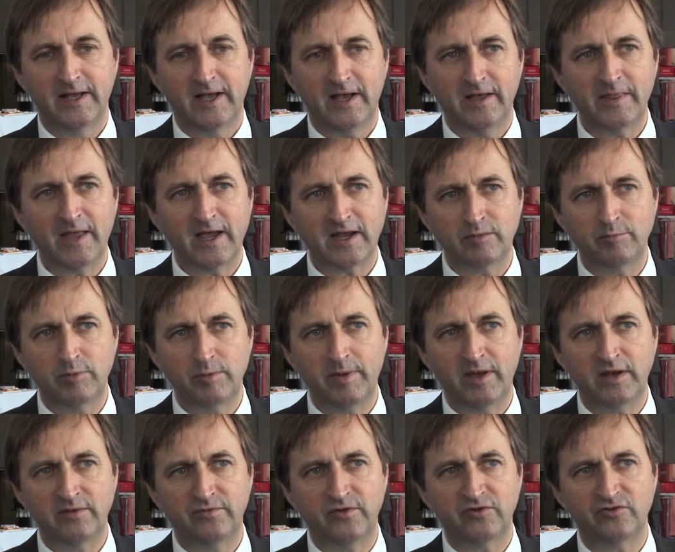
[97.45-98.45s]
and that can be
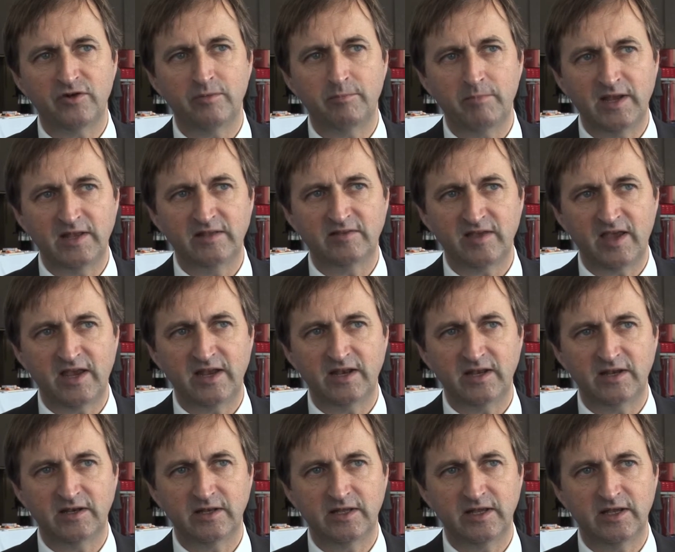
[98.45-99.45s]
beneficial in
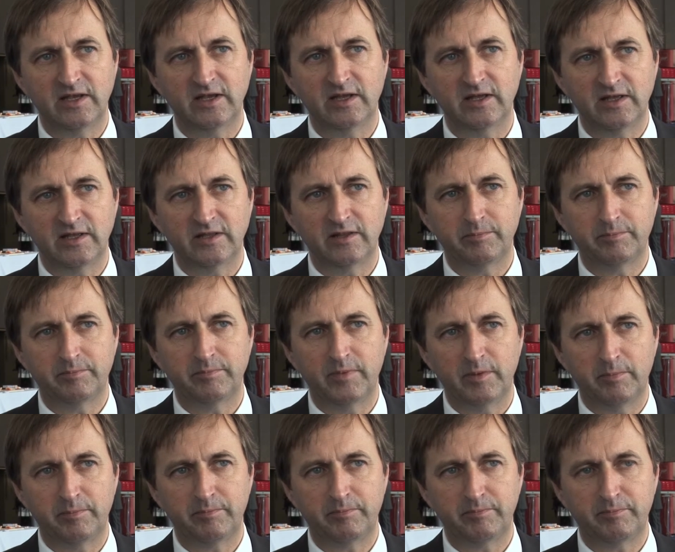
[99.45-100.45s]
maintaining the
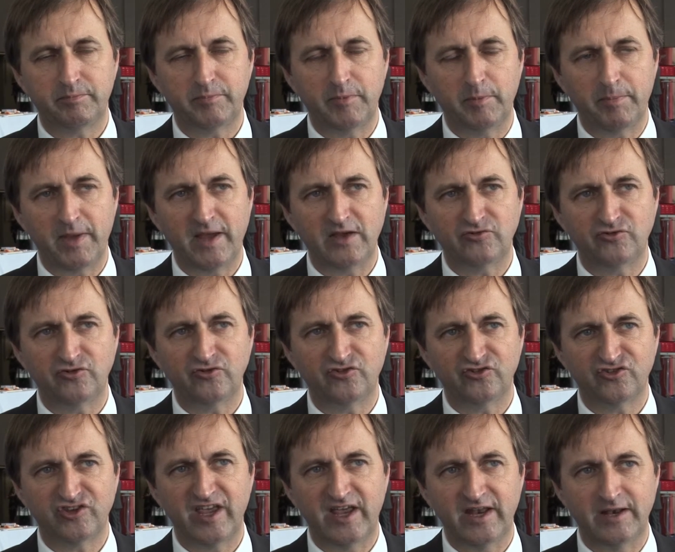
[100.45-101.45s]
patient's
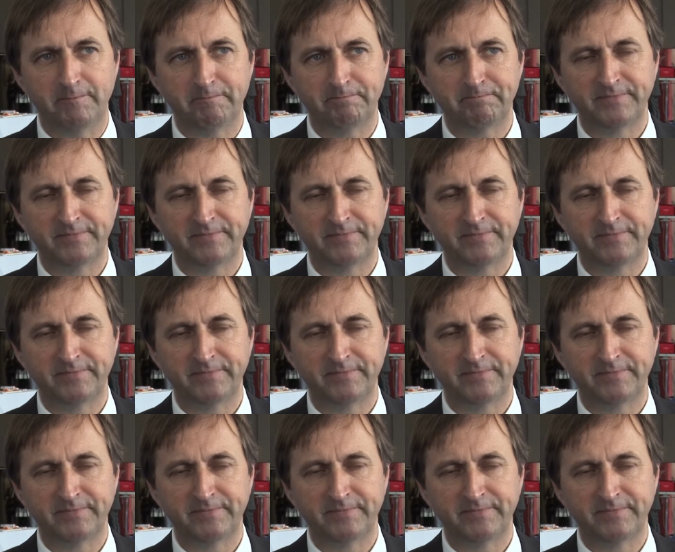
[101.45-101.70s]
skin.